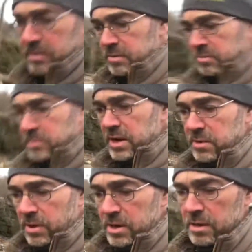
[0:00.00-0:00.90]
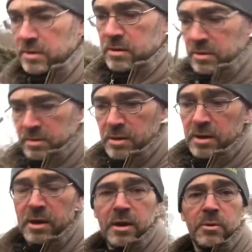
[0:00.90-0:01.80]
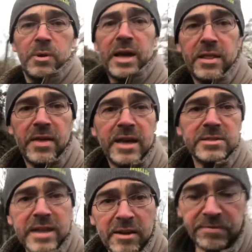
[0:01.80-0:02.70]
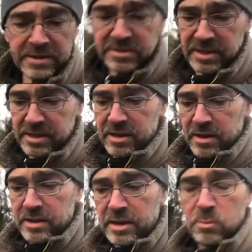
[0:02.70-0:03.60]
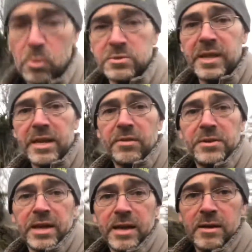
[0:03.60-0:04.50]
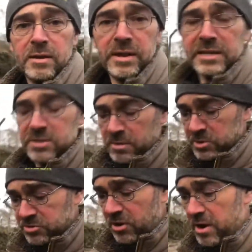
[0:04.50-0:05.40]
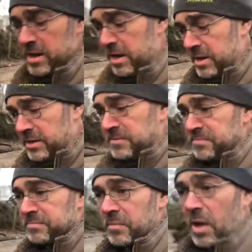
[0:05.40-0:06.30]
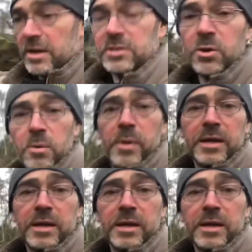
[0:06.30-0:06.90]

But anyway, we're getting there. So now I fixed the little water leak on the digger. Next time it's dry, I can do a bit